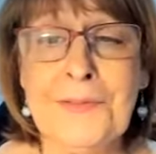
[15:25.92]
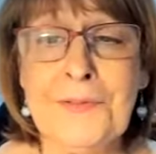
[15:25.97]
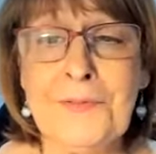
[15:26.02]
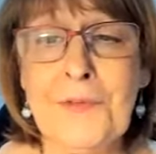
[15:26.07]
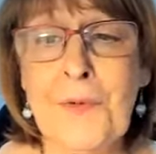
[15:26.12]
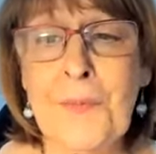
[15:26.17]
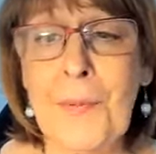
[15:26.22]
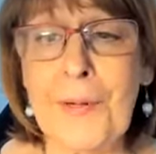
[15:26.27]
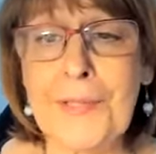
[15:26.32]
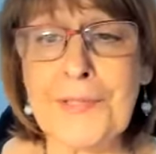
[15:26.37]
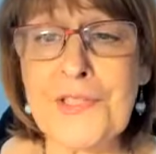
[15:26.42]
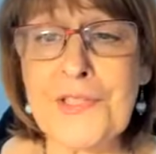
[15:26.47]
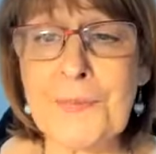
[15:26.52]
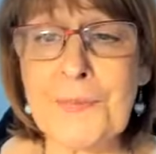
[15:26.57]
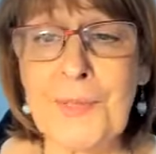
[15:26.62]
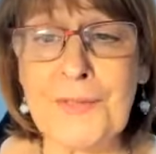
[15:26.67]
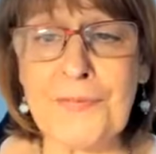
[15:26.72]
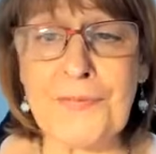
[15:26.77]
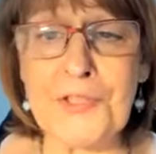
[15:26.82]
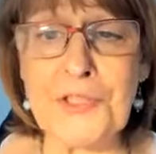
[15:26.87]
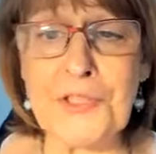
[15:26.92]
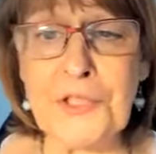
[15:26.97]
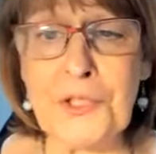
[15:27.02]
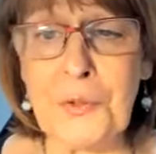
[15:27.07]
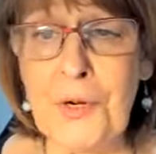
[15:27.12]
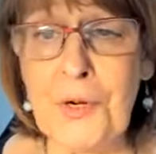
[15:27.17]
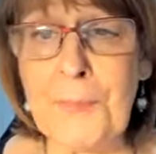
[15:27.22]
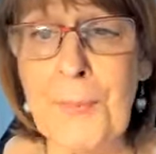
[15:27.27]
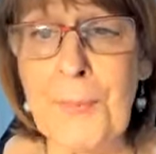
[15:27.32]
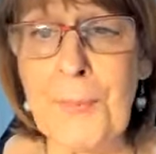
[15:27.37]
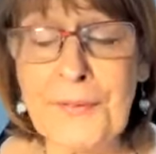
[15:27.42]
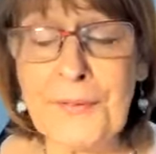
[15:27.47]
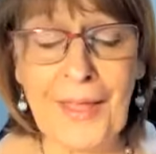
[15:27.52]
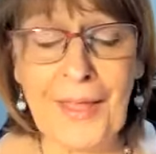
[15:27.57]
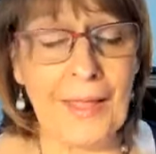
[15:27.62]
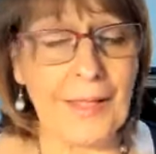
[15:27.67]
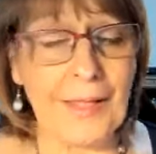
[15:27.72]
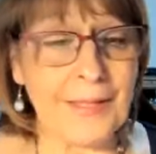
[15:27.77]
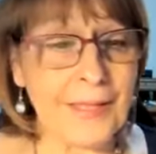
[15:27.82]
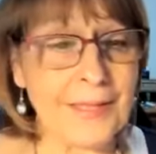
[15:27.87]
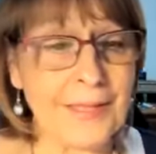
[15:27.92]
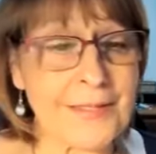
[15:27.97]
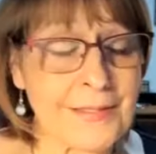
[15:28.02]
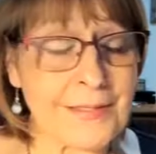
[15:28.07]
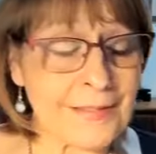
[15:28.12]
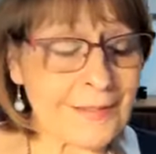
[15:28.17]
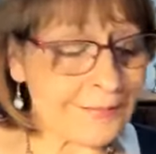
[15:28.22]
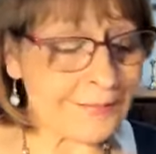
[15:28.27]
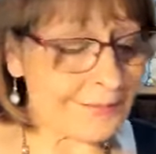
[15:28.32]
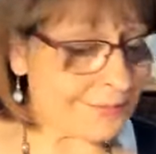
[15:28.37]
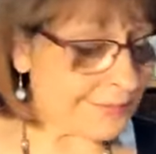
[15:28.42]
reminds me of the joke about the haggis.